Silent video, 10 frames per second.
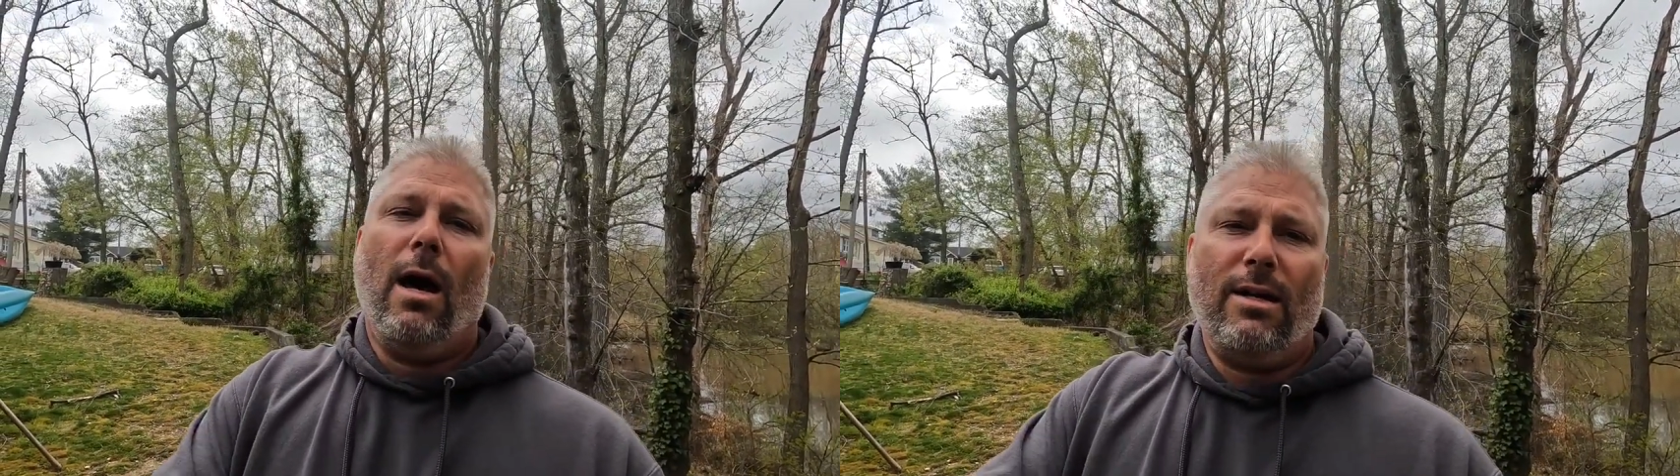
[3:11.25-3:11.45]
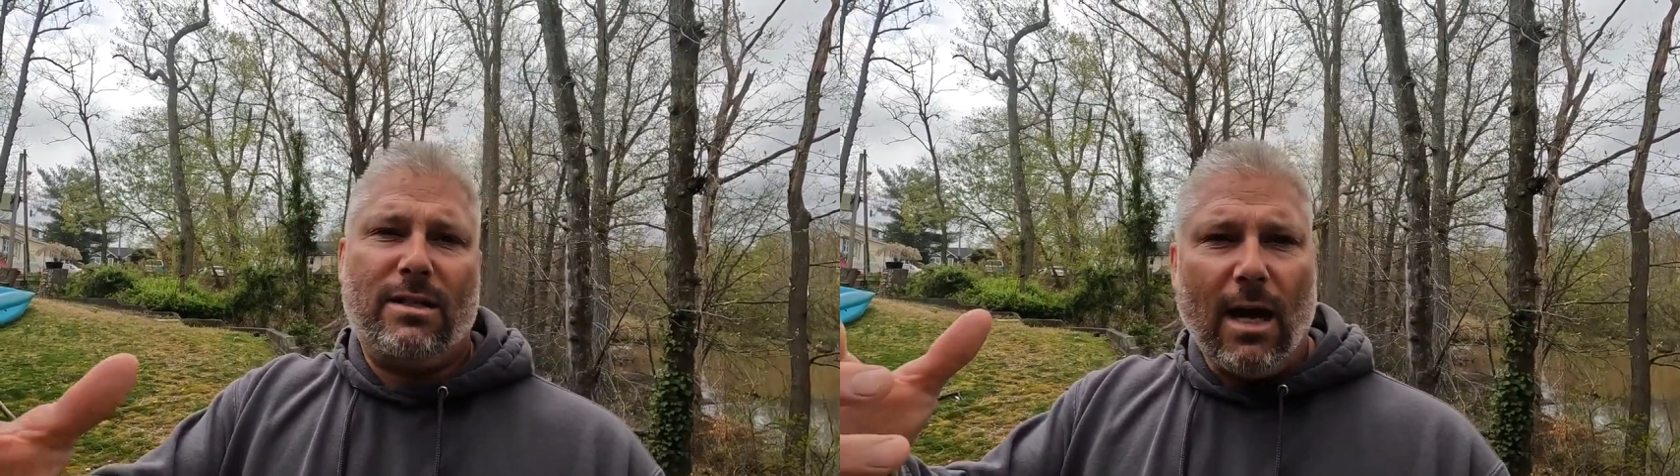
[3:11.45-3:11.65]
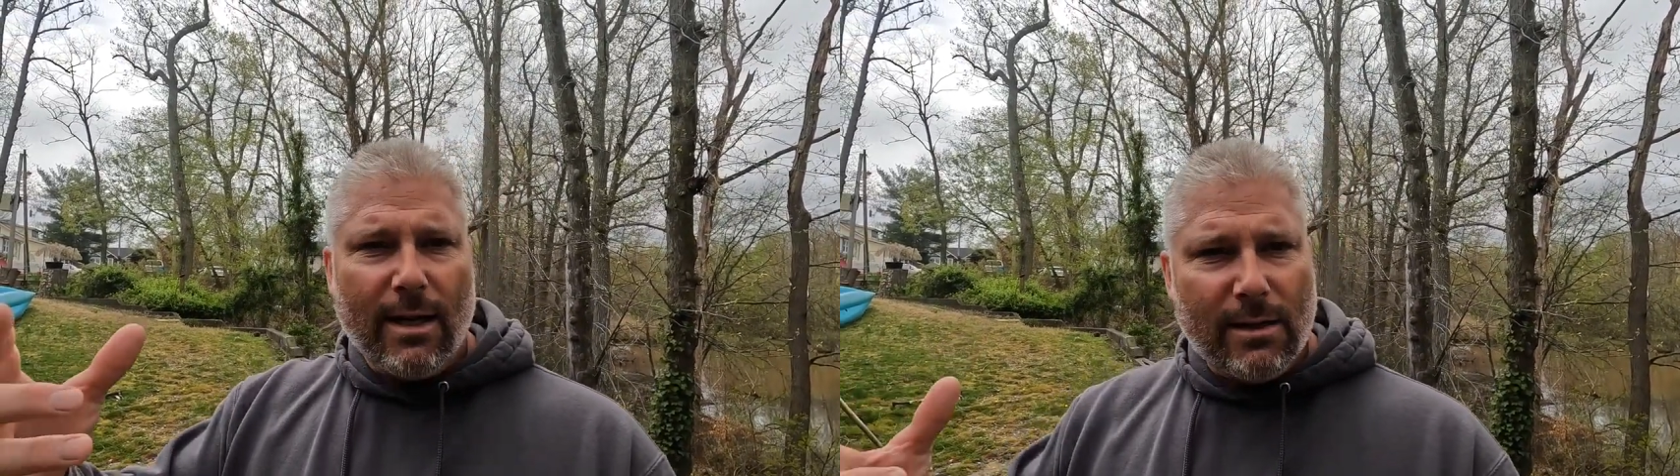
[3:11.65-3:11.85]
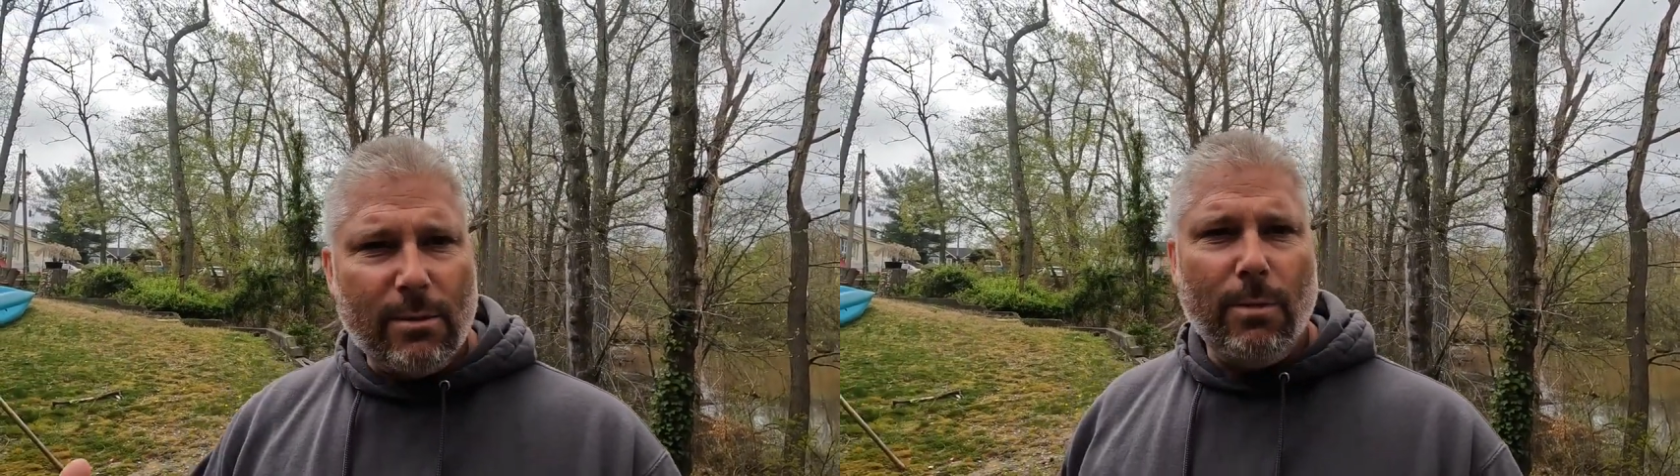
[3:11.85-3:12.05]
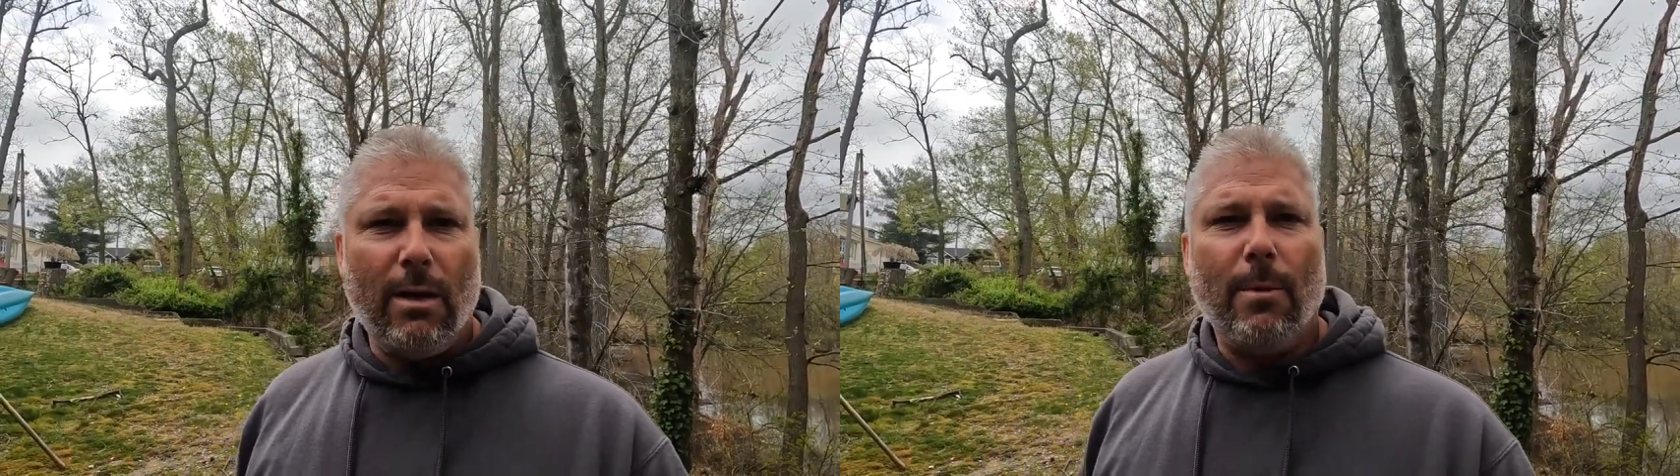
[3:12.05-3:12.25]
I decided
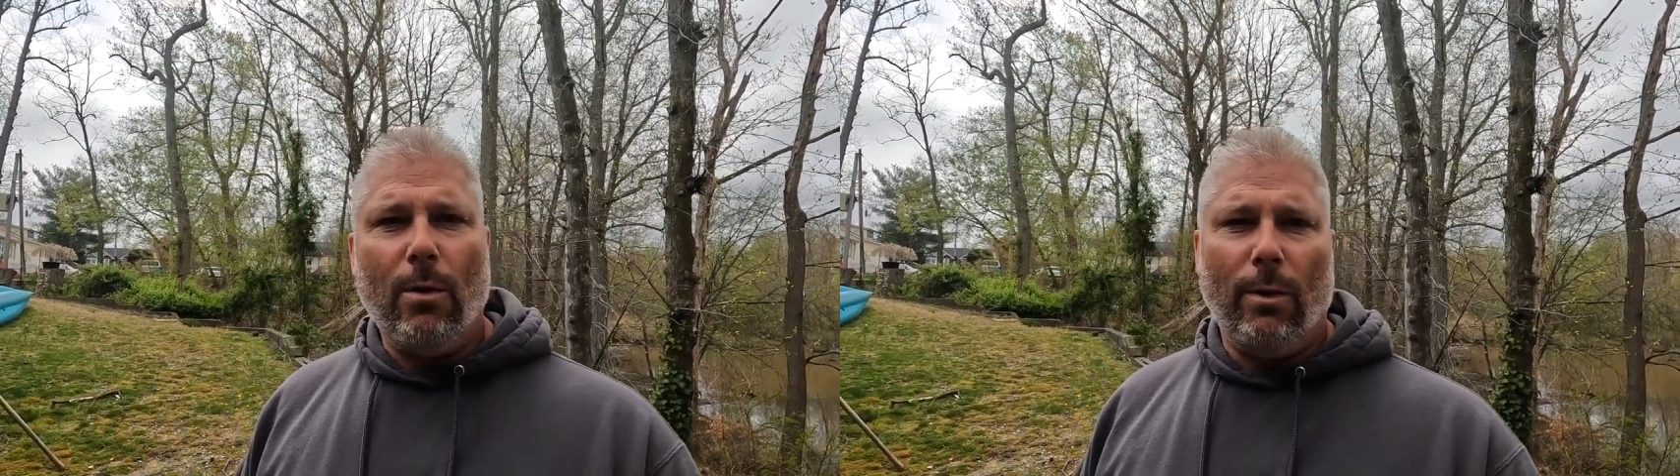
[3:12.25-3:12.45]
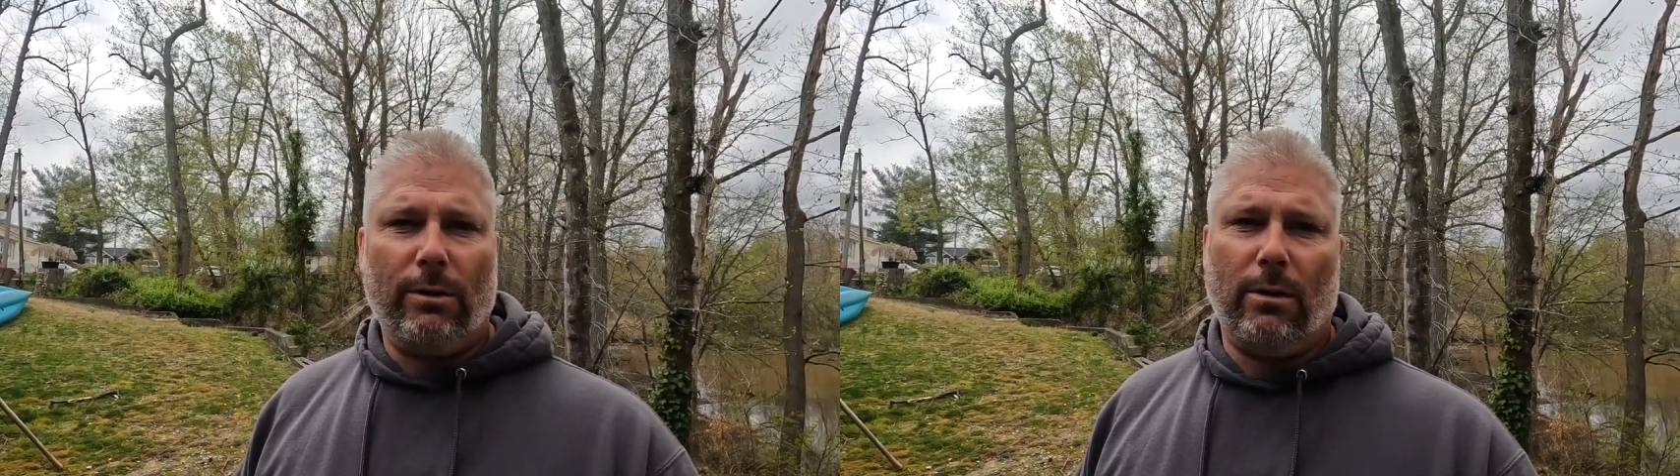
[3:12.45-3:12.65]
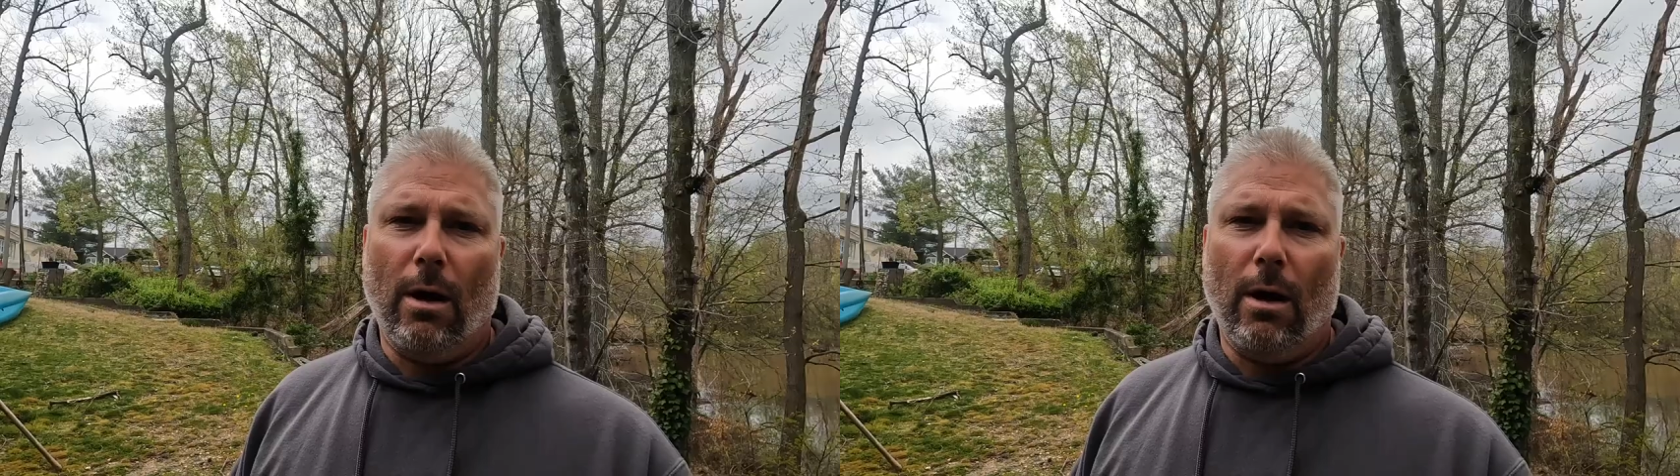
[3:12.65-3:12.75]
to make my winter